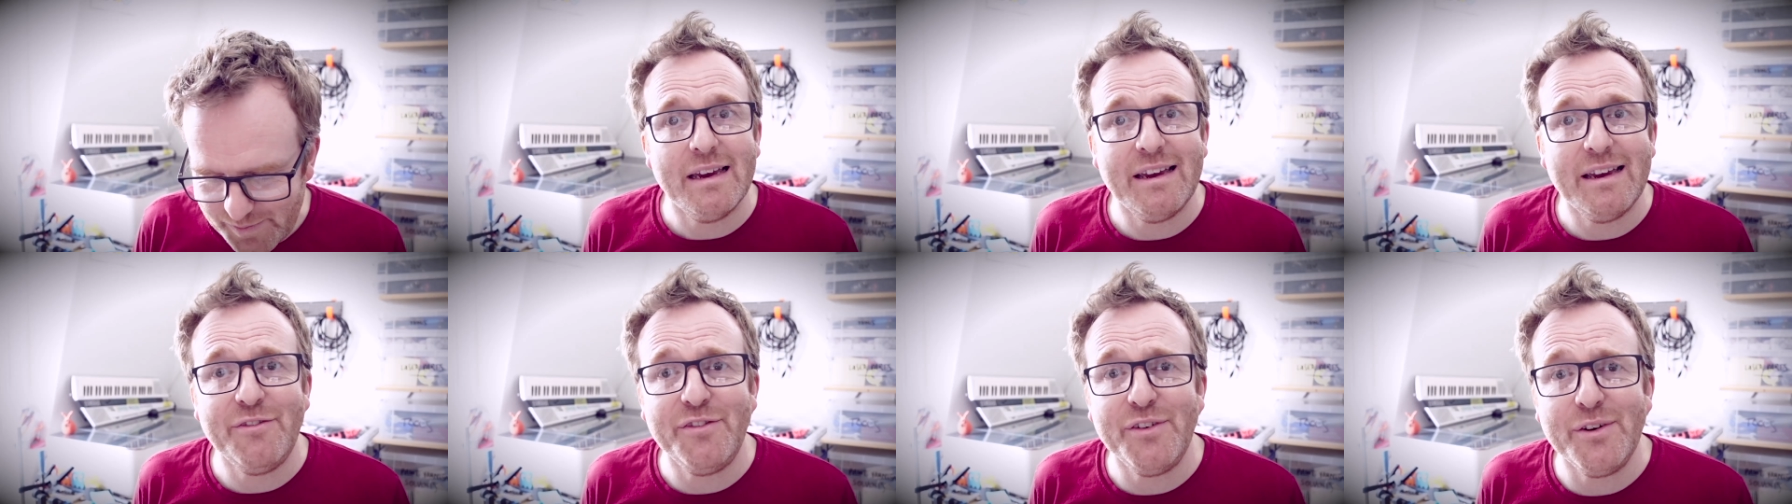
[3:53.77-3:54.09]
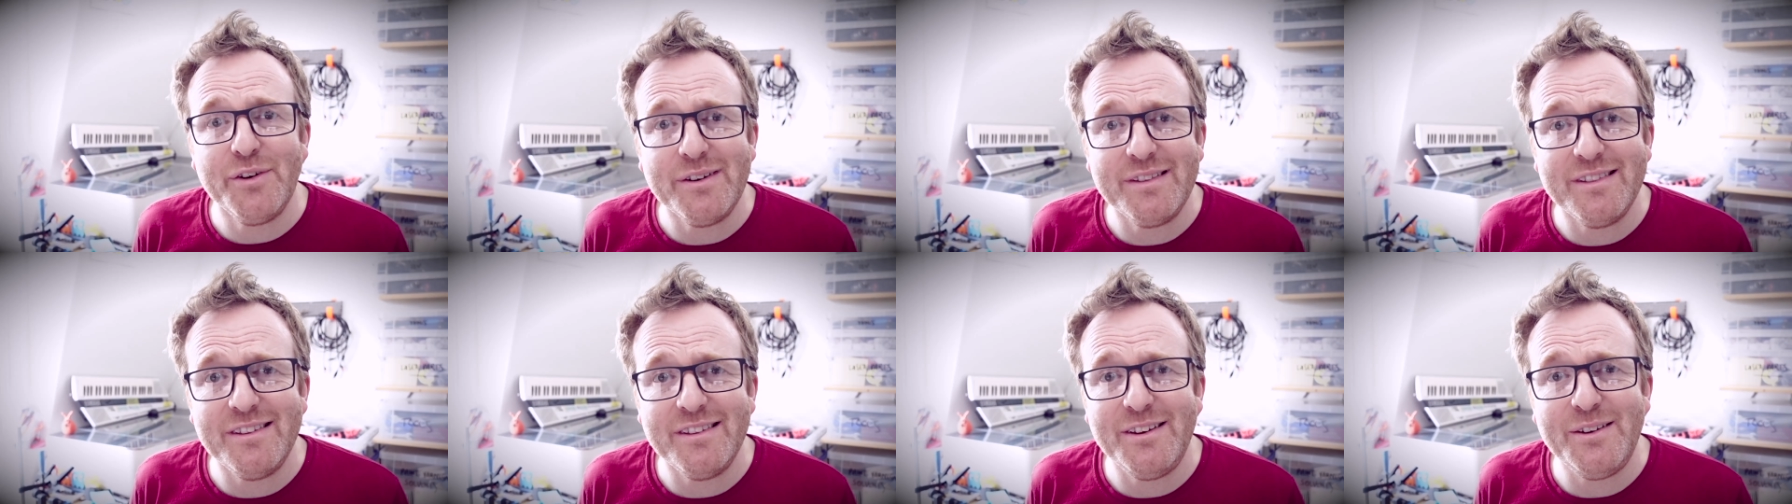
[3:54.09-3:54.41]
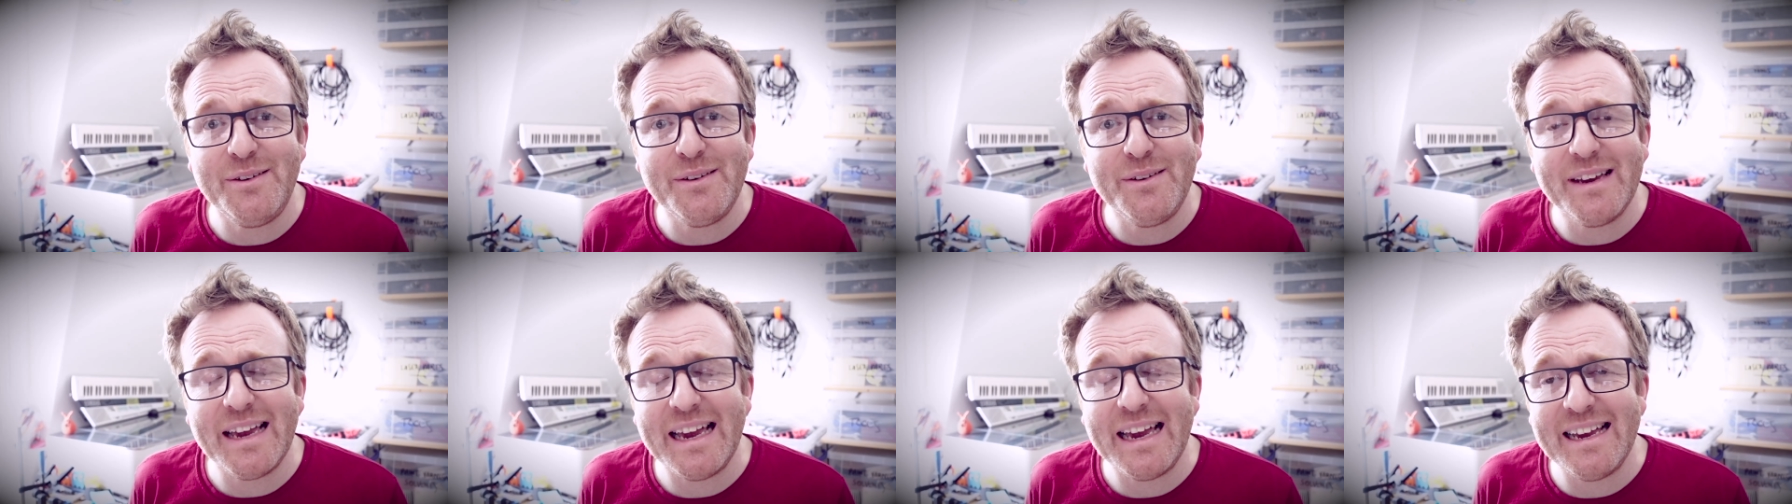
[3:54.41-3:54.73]
If you're in the
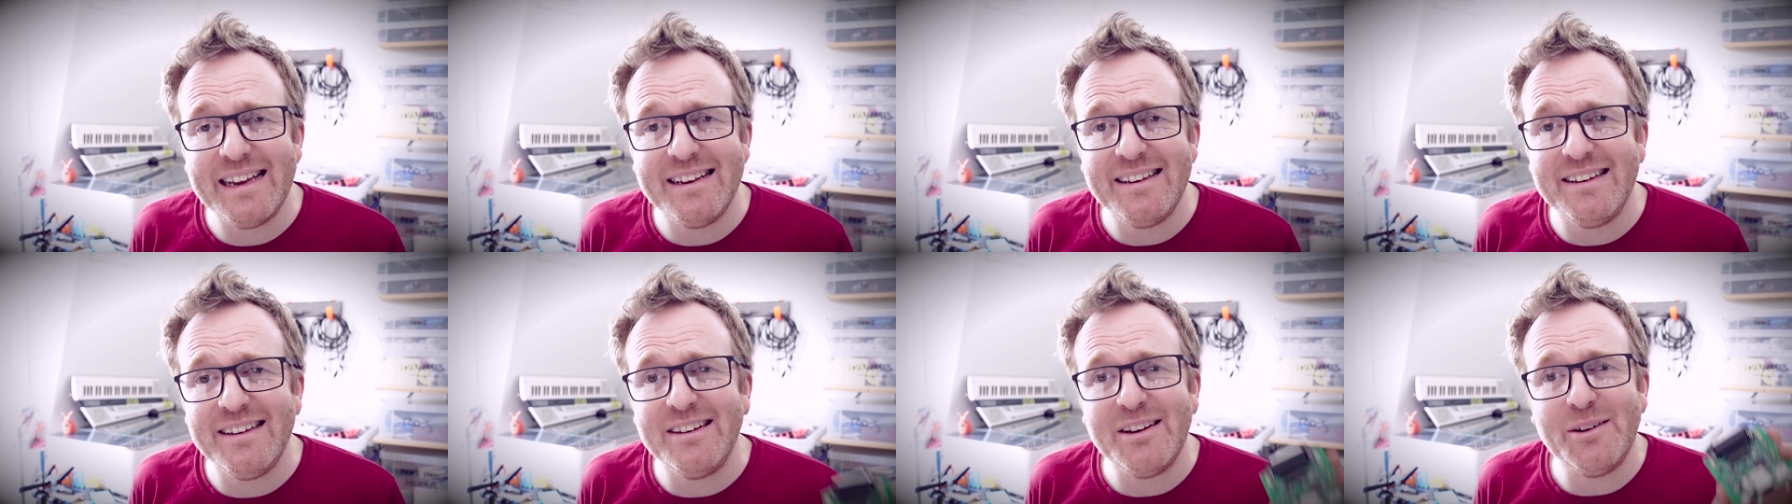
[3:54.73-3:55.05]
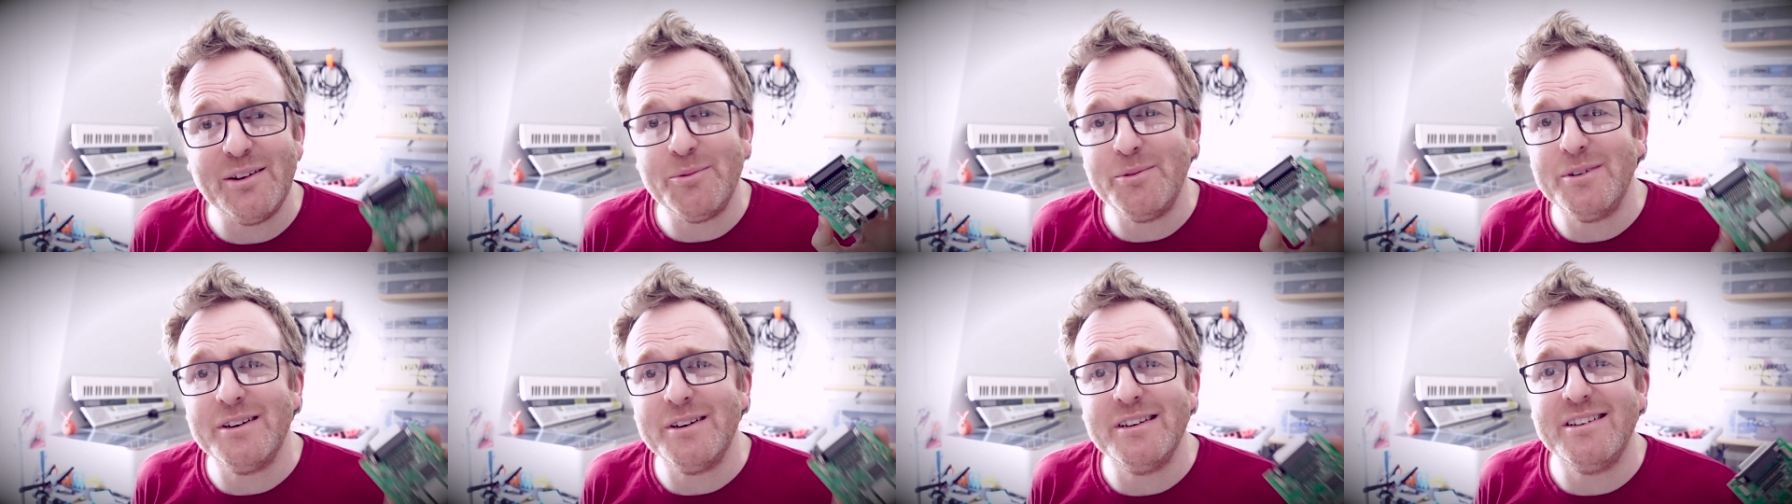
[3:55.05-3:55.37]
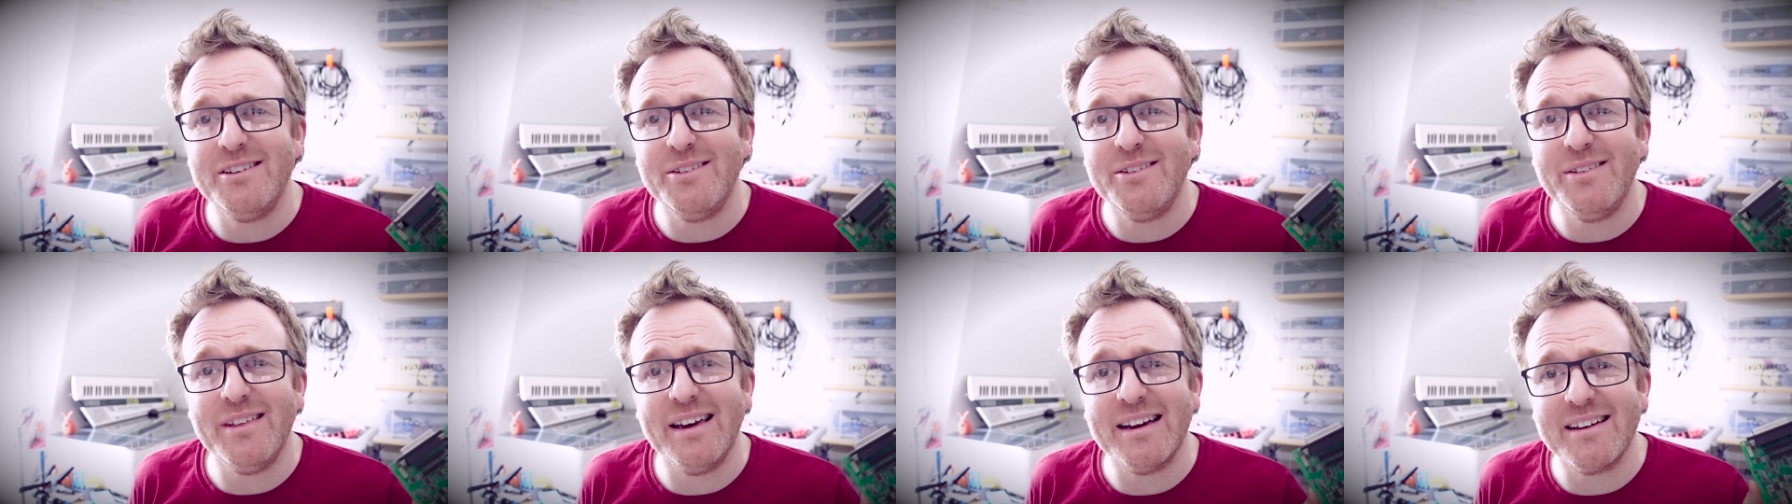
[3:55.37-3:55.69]
U K and you don't want to
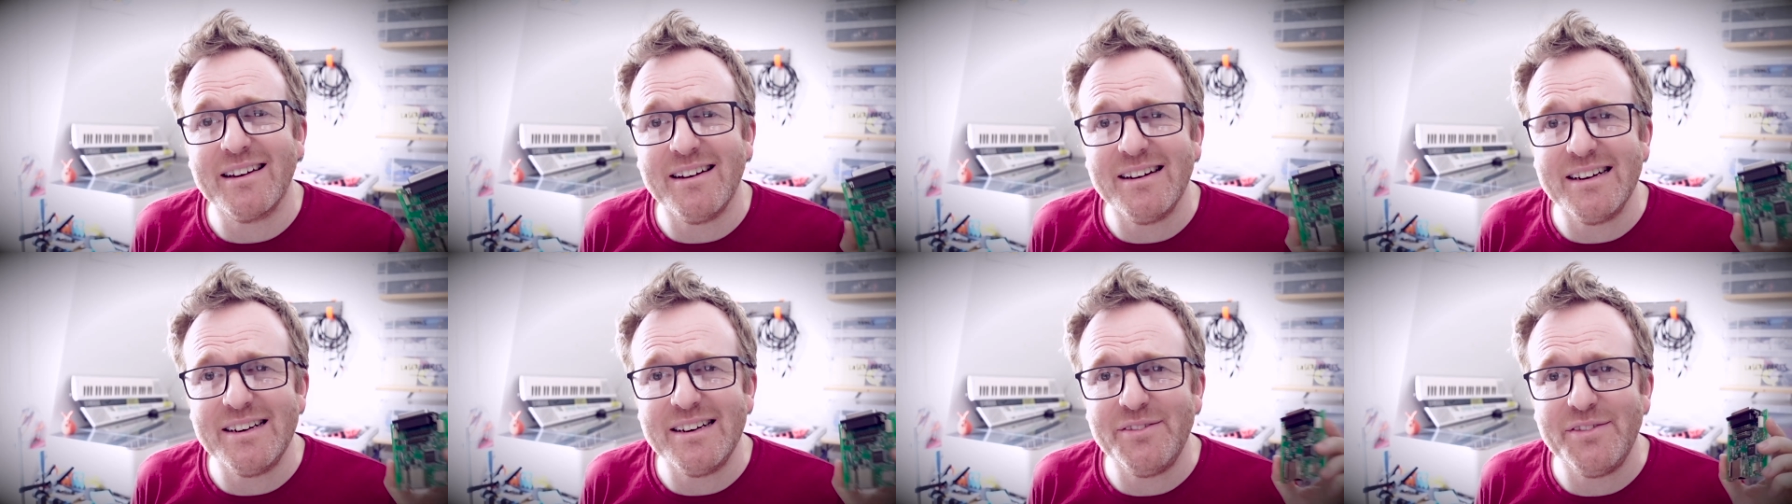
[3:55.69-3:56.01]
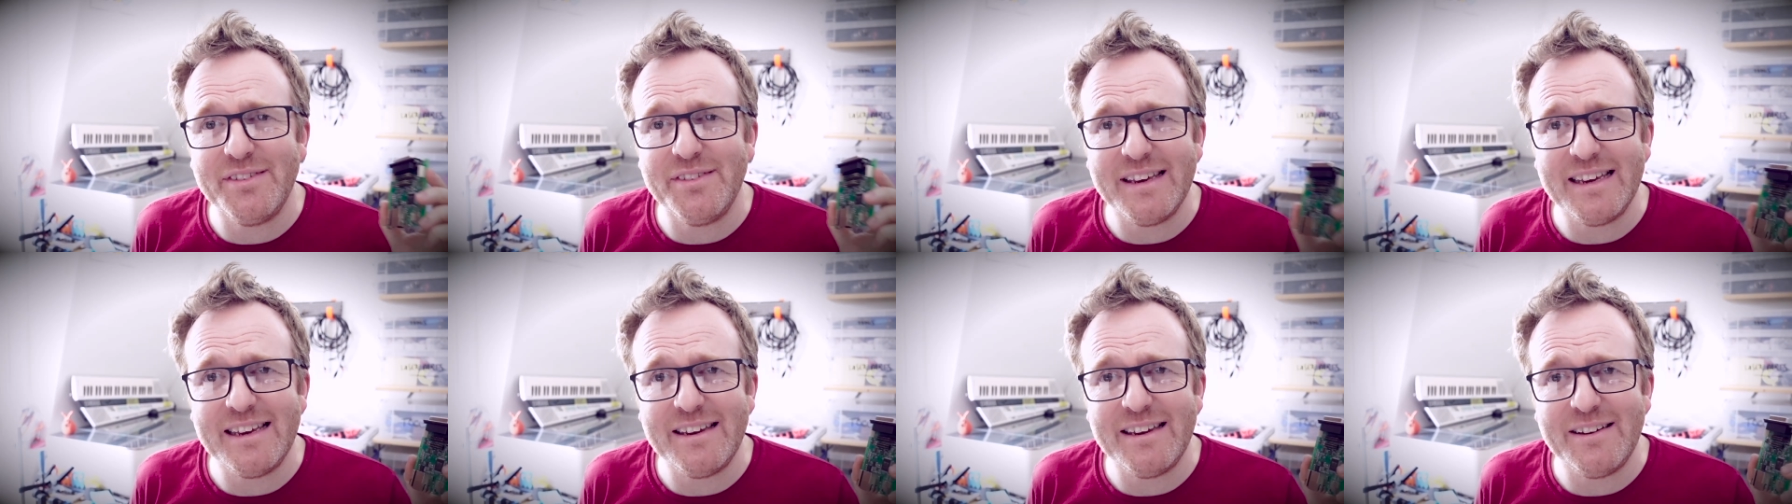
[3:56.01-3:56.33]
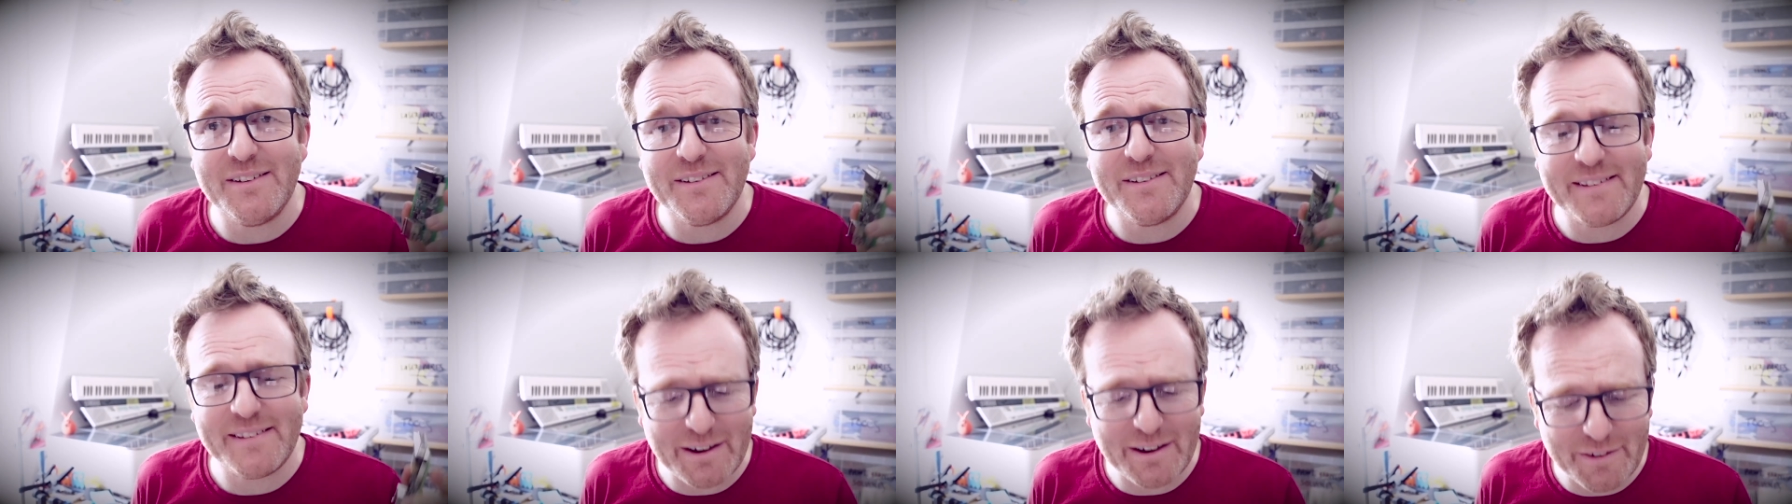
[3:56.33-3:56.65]
do that kind of thing
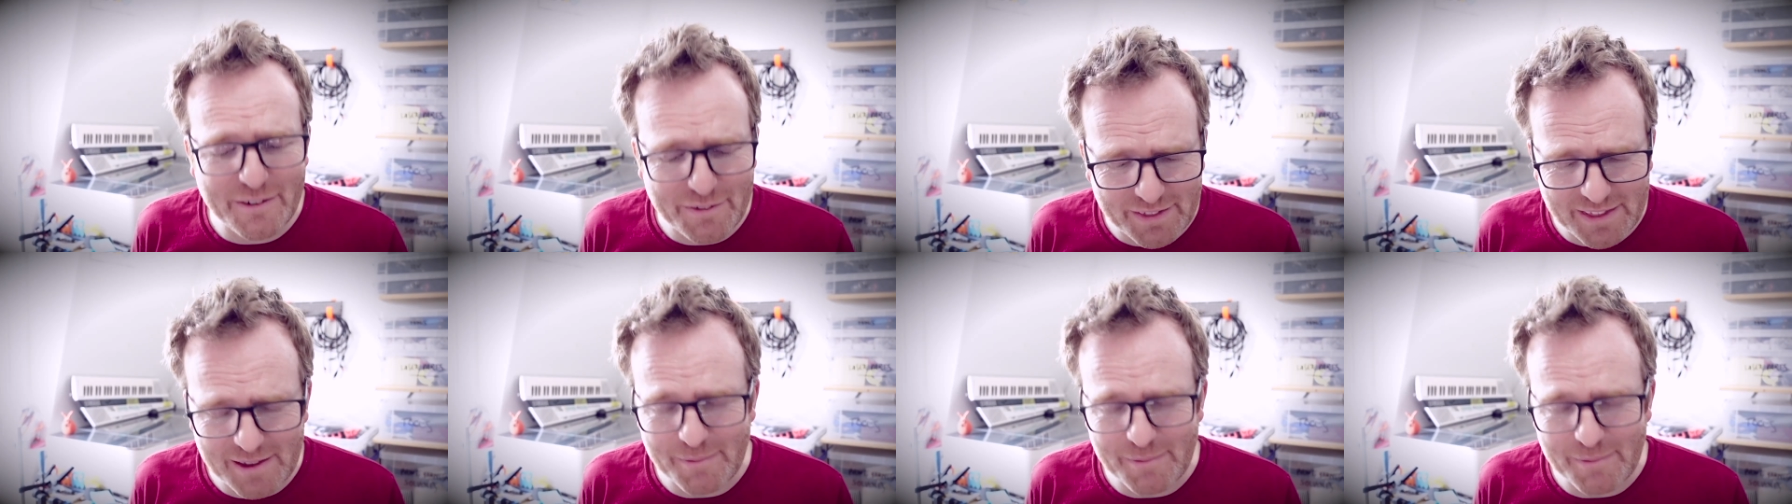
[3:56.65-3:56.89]
yourself,